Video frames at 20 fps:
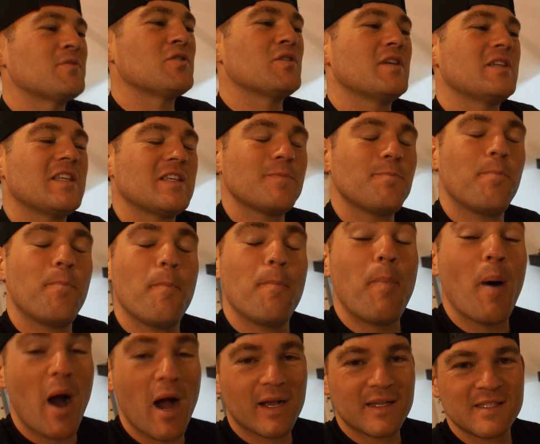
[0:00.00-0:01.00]
So this is
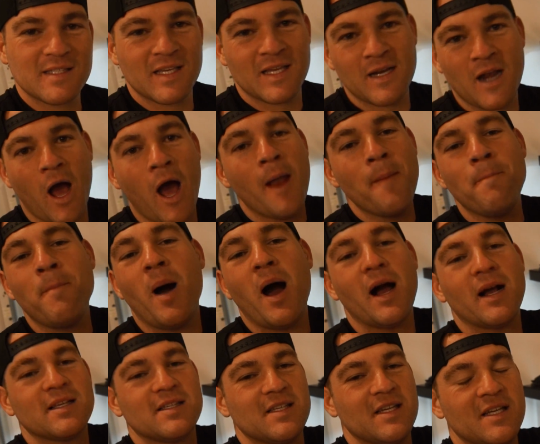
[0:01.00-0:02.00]
boxing,
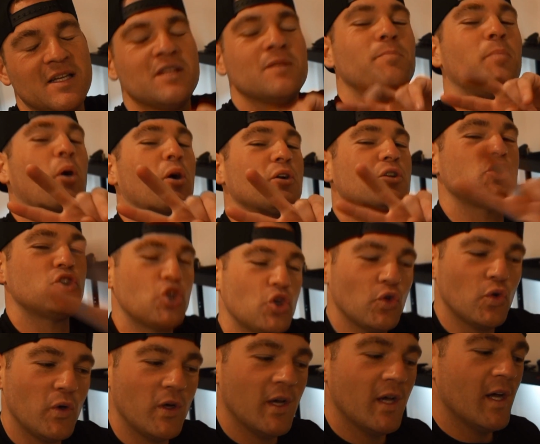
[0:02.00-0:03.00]
unboxing part
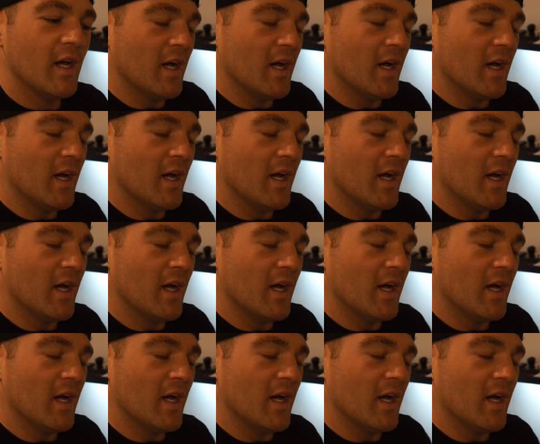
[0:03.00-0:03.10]
two.